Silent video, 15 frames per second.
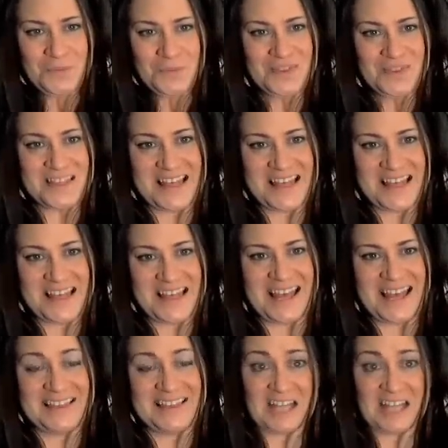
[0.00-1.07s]

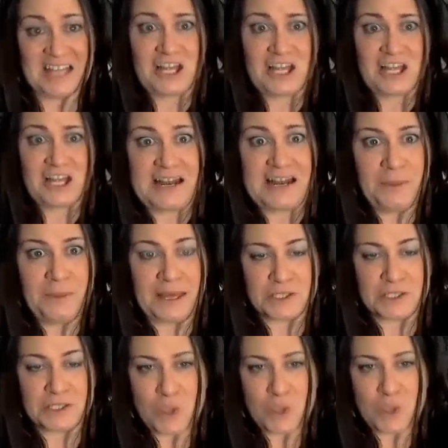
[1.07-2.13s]
that's all I'd ever pick.
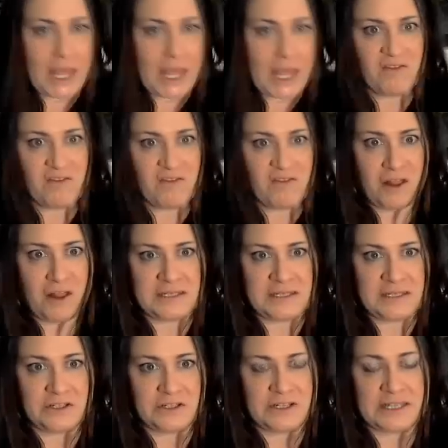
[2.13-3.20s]
So I can't follow my
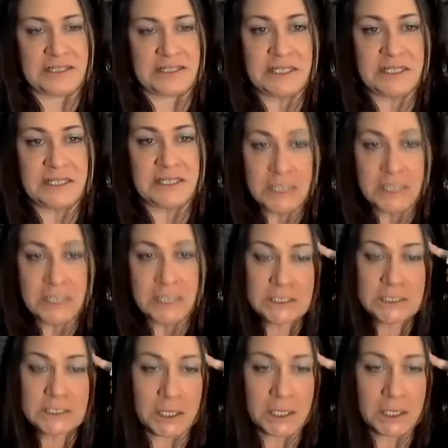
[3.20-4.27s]
delicious yes. This is the
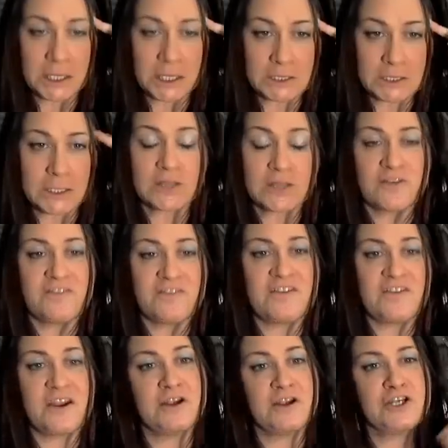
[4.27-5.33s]
mind story. The
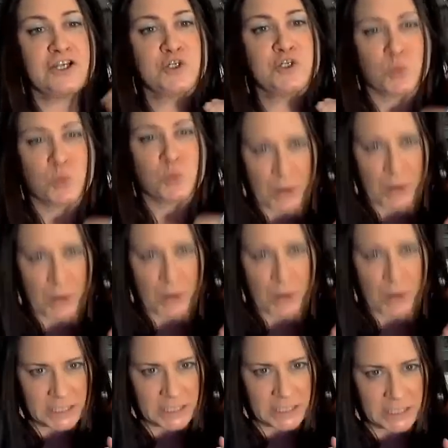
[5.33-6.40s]
very direct
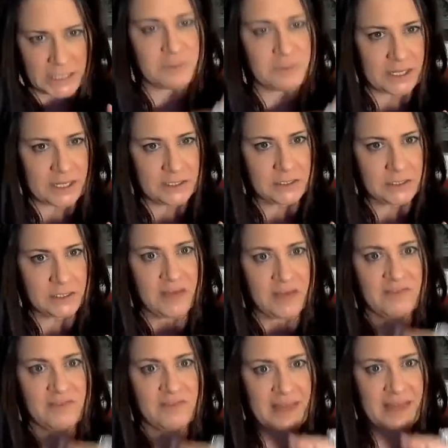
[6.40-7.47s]
experience of
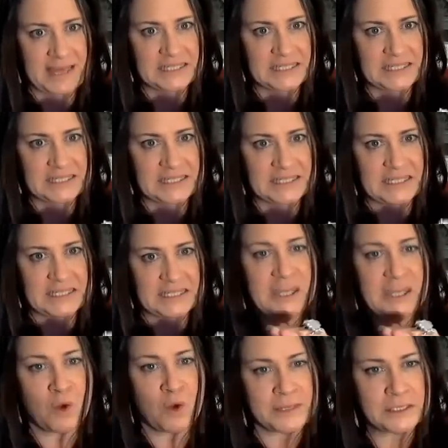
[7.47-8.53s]
that in any
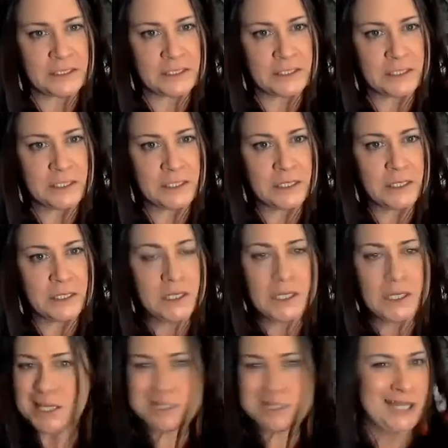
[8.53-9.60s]
moment
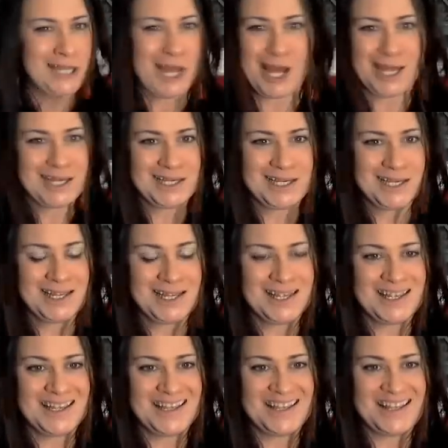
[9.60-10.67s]
is not.
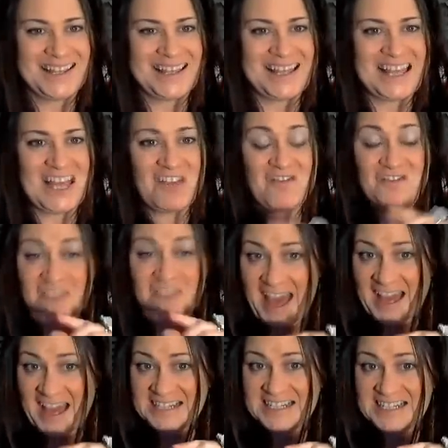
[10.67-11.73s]
In
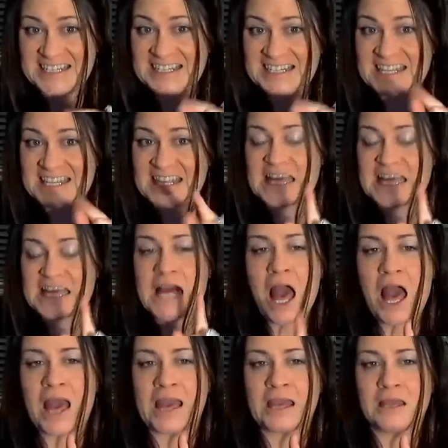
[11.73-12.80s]
fact, it's the
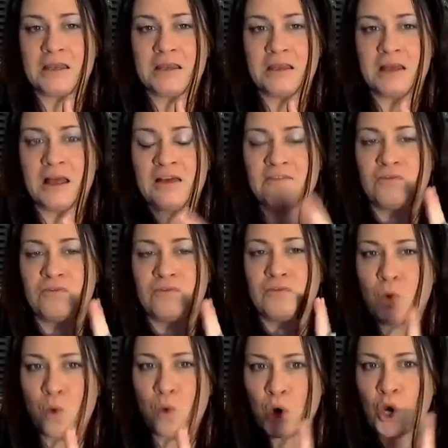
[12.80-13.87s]
guide of
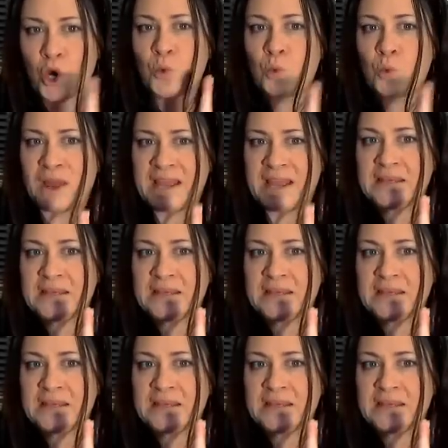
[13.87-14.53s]
your right